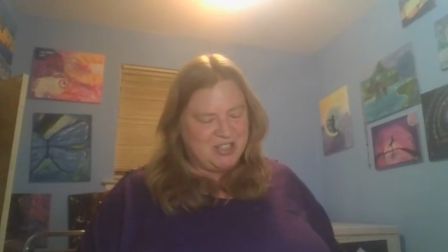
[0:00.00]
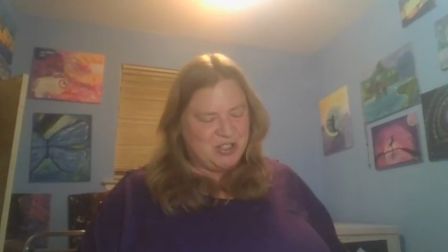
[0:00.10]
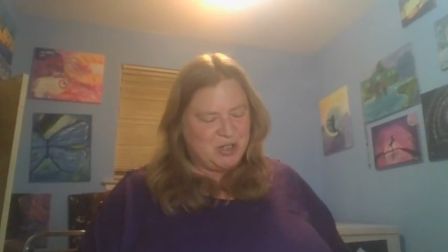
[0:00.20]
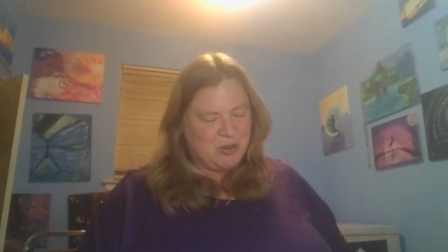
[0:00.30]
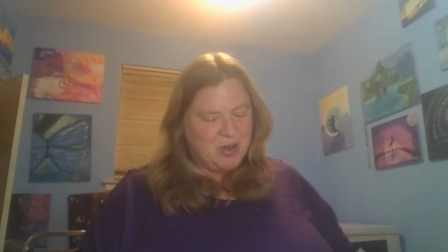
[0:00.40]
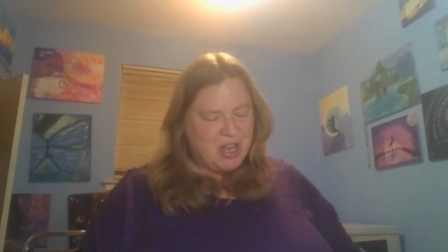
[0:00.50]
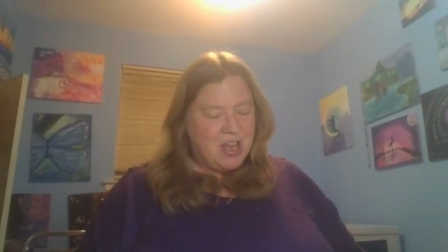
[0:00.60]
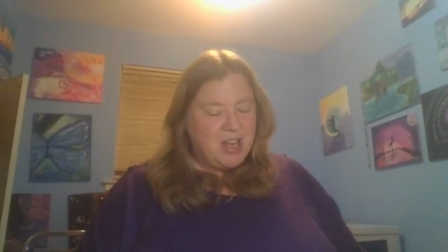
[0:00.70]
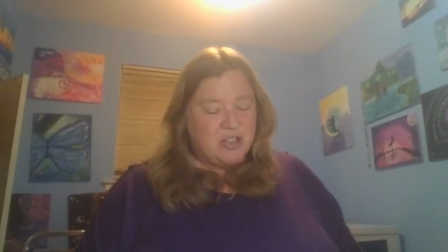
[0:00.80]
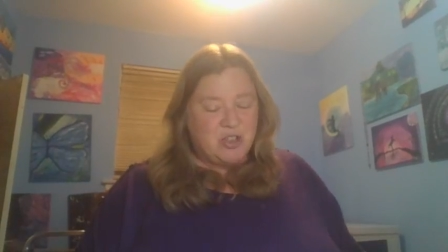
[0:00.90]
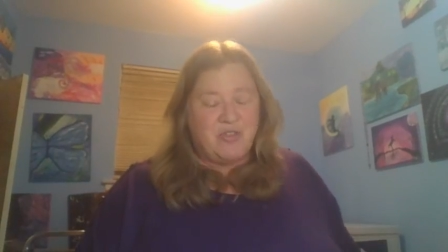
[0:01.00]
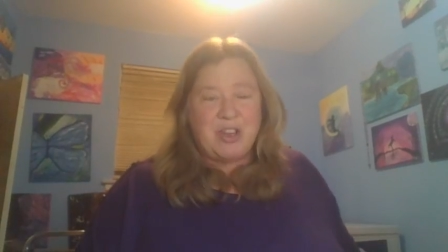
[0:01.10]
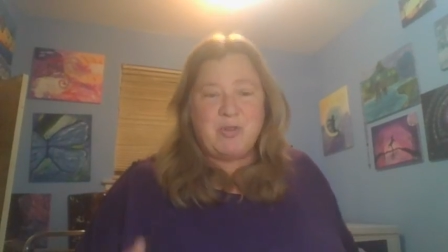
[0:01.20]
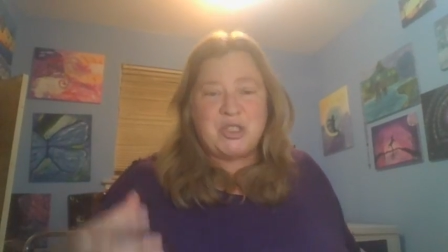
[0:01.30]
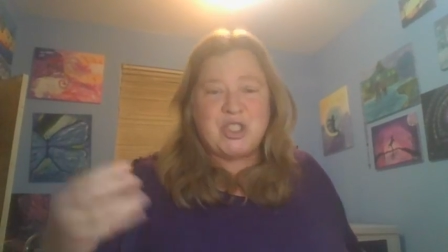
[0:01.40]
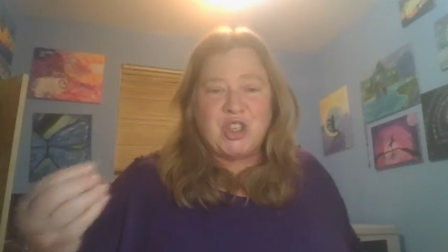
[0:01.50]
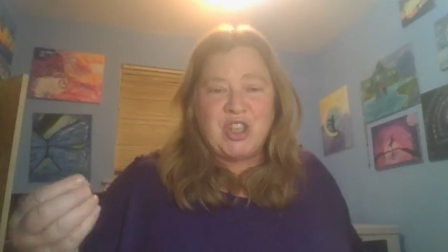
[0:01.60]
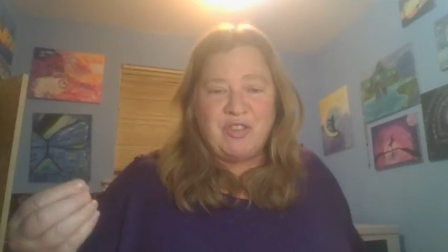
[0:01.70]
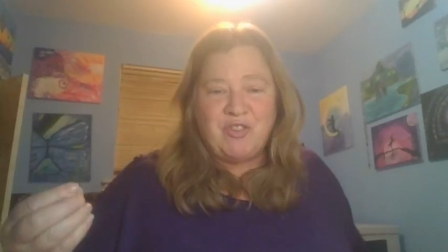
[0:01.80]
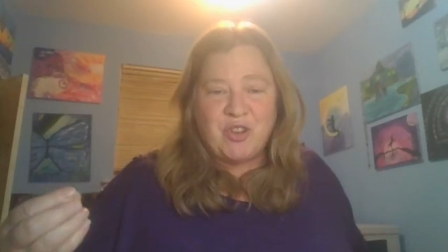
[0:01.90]
So, so if anyone's
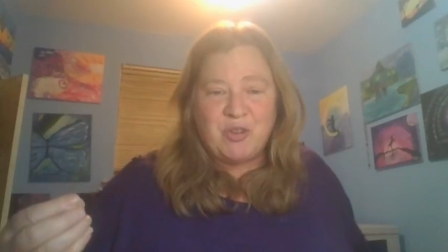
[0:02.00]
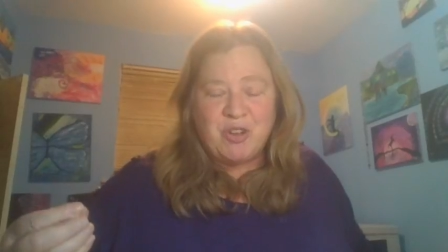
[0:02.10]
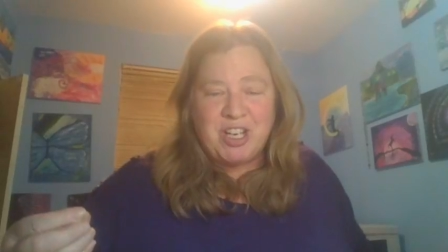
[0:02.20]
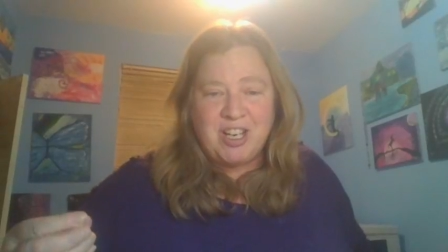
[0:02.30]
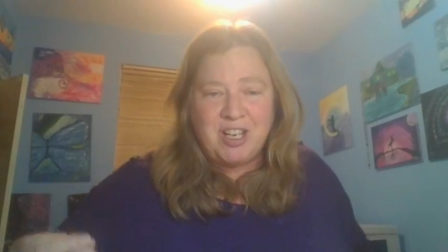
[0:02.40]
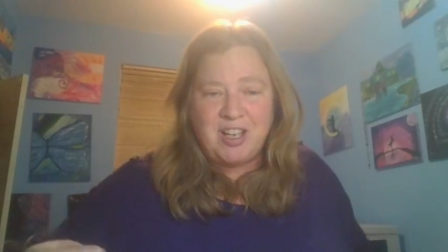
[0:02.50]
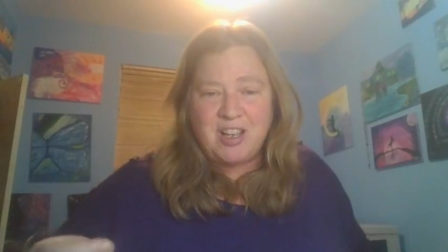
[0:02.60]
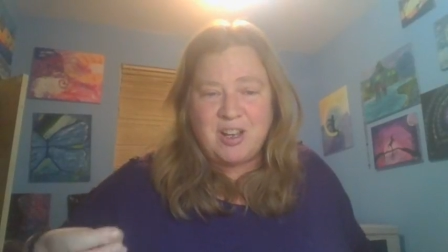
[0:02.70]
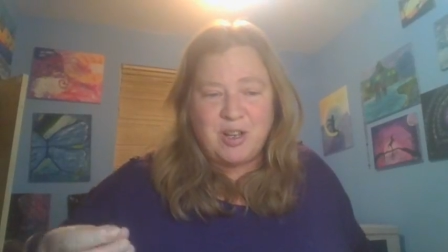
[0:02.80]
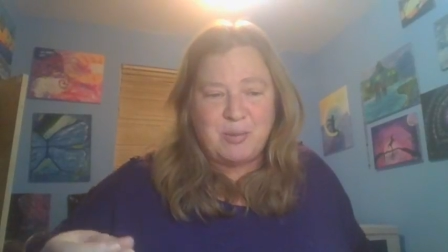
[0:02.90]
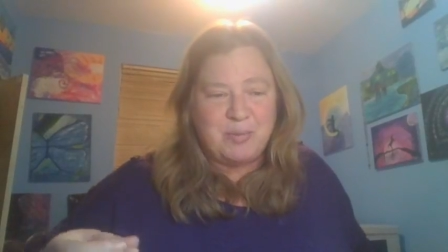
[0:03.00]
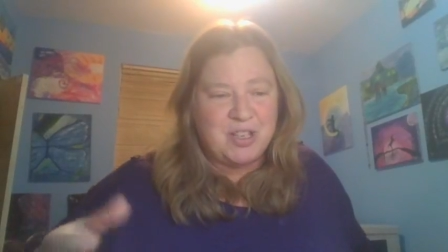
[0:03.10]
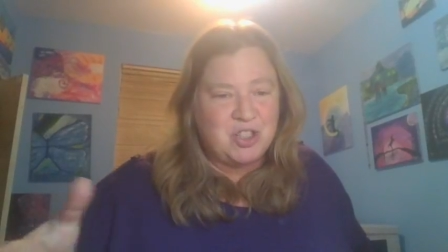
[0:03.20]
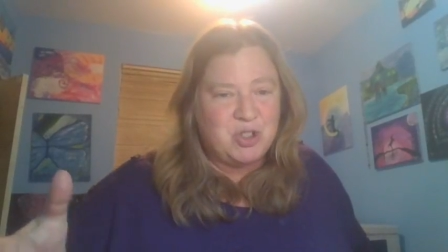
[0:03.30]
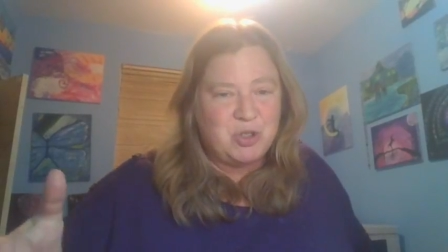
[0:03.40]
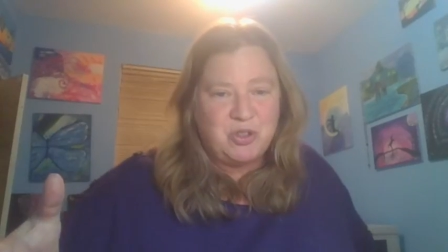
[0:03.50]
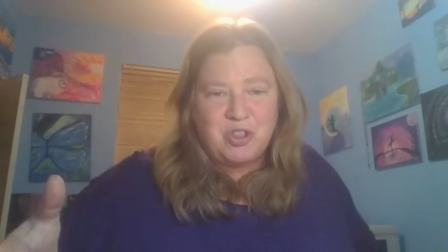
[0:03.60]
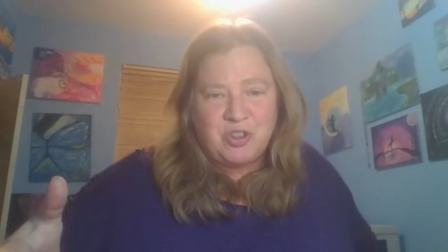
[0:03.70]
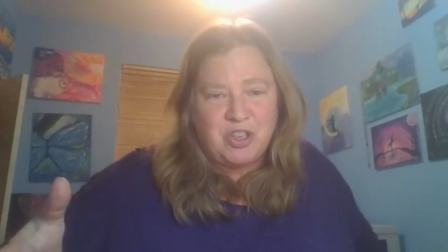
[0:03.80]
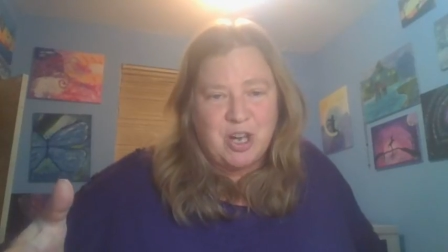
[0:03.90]
looking for a reading, um, it's
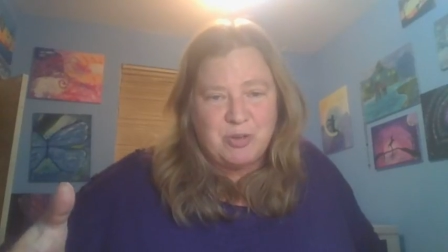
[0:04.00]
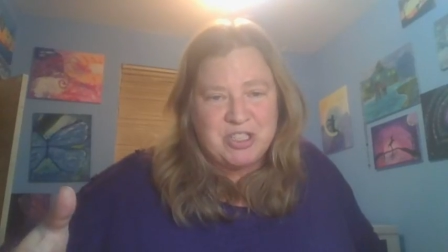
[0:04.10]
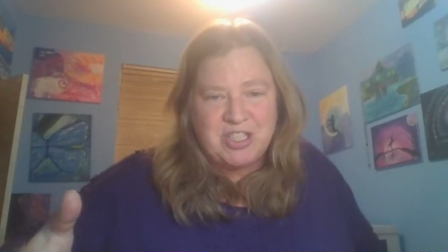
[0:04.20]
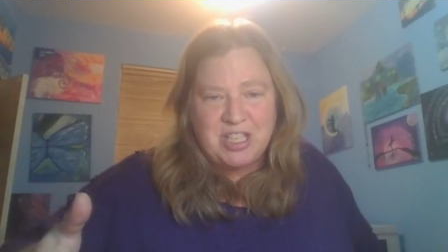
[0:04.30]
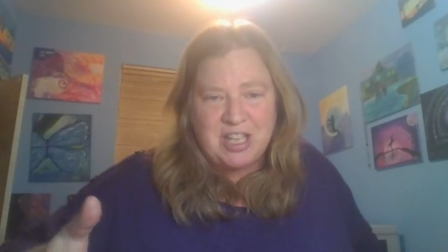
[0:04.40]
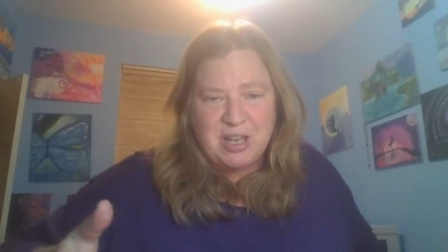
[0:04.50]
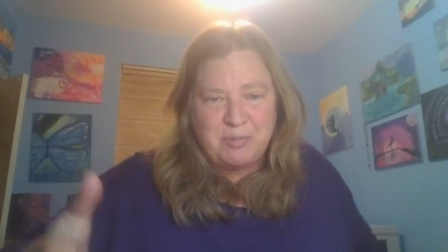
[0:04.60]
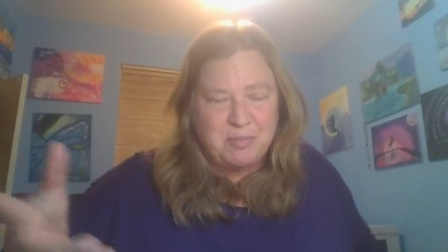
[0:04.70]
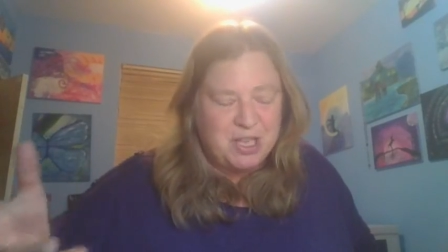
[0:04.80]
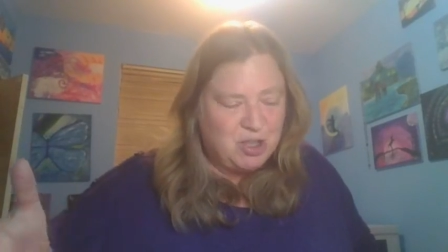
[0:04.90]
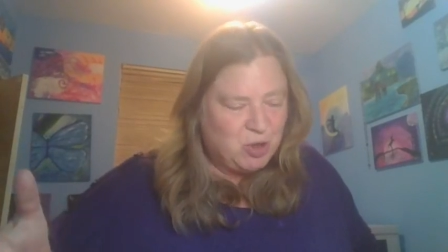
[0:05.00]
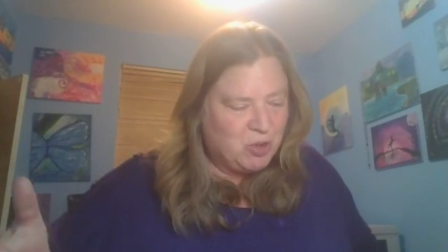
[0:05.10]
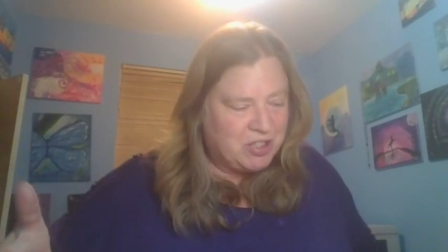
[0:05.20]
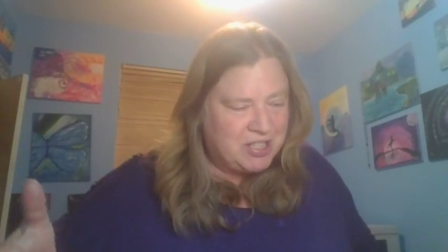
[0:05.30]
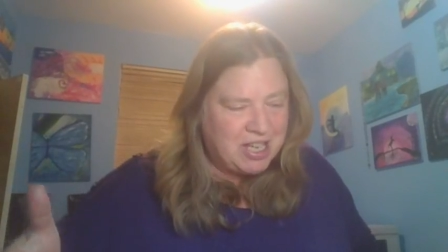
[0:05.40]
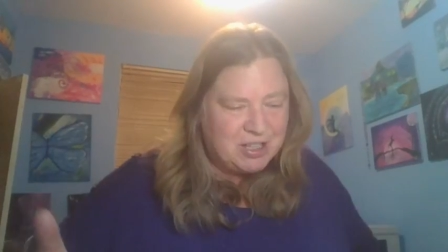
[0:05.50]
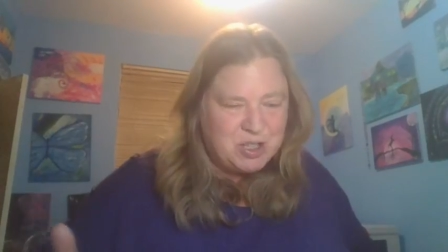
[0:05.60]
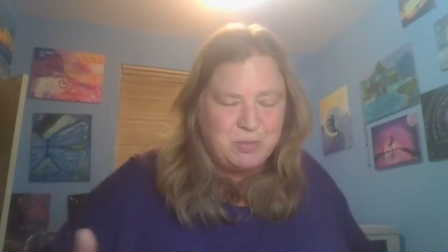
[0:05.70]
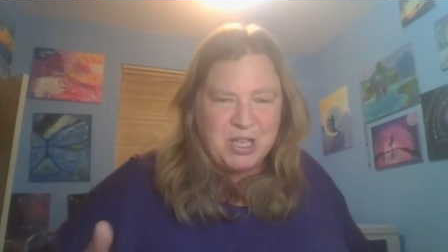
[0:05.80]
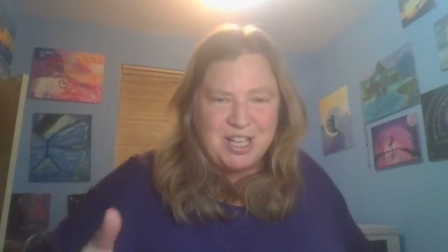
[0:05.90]
you can always DM me. You can text
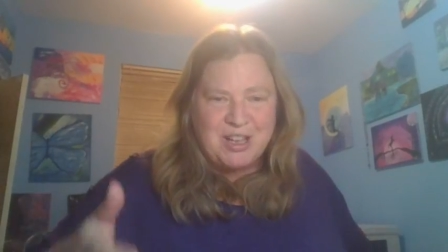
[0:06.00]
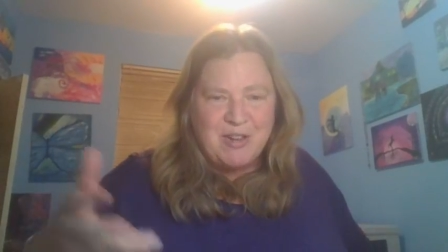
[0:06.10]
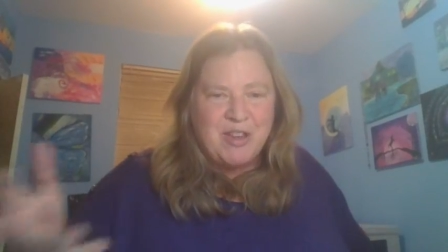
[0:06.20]
text me.